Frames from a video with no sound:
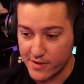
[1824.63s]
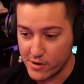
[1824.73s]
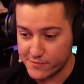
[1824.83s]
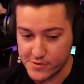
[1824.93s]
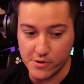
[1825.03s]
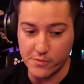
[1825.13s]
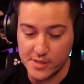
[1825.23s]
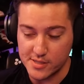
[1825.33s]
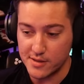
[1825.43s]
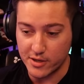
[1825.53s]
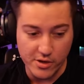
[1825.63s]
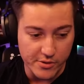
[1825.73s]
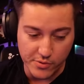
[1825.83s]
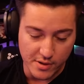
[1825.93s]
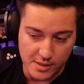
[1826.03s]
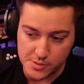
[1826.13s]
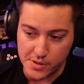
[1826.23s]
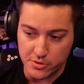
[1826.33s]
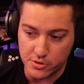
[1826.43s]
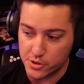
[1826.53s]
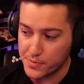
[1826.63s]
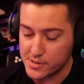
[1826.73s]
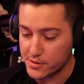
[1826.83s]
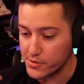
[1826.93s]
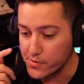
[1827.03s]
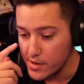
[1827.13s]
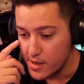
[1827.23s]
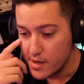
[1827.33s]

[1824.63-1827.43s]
there for no reason like you're not doing anything special you're just pressing two